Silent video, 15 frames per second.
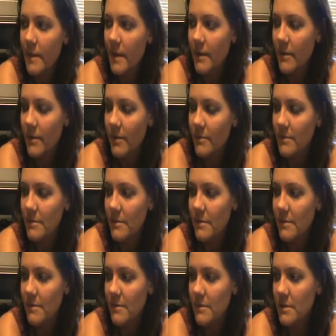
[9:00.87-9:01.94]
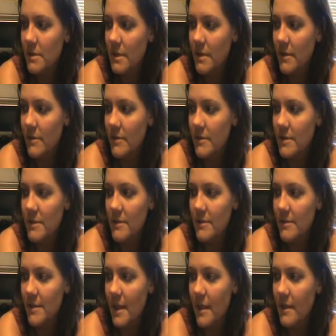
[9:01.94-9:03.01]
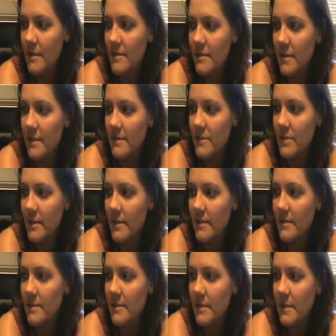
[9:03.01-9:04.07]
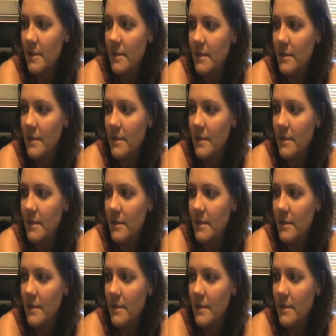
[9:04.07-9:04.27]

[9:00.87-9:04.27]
you know there are still days that just